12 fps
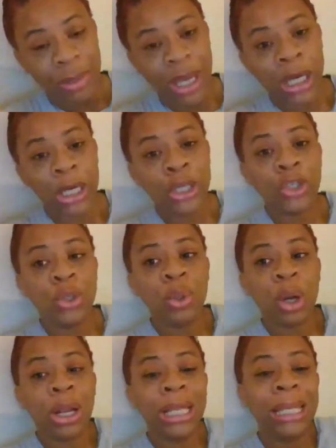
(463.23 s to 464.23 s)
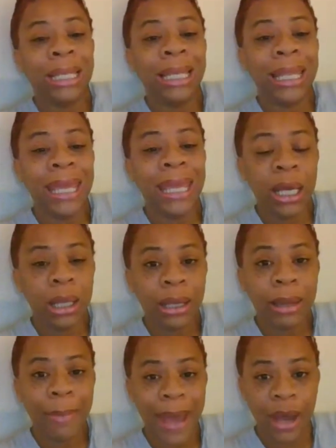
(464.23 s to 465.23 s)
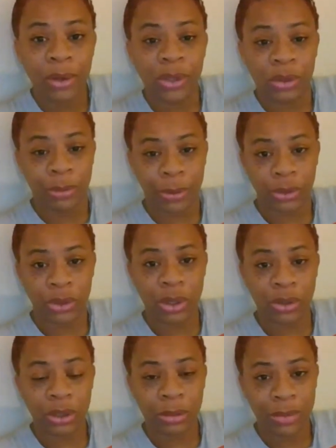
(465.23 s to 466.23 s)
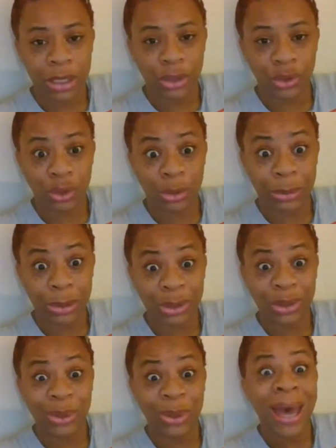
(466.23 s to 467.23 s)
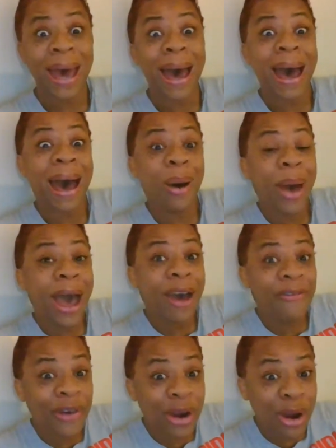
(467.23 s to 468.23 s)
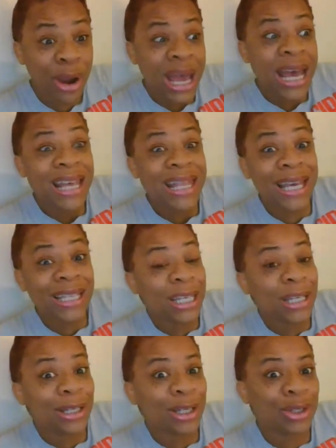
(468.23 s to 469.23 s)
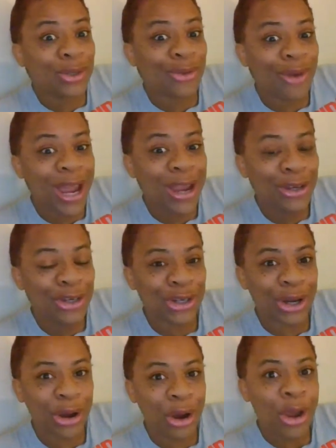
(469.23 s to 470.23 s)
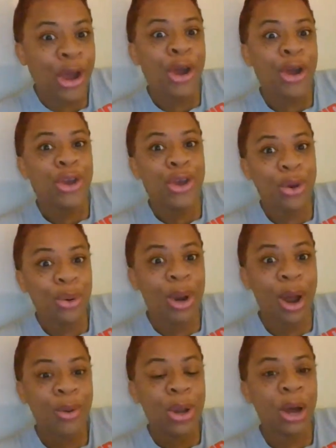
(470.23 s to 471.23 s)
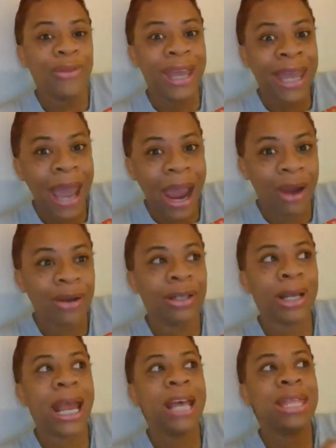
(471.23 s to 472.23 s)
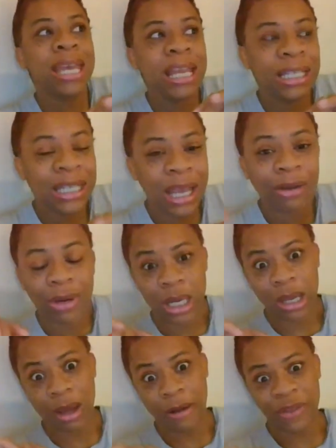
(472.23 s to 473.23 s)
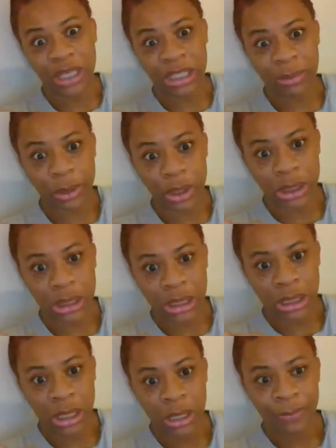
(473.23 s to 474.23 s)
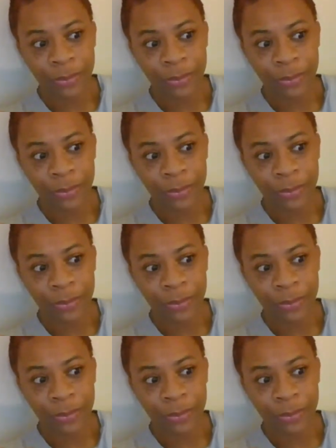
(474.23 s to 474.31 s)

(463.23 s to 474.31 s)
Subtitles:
Because you are legally bound to the person, there are some things you're supposed to do. However, this is a stranger. You don't know the character and the integrity of this person.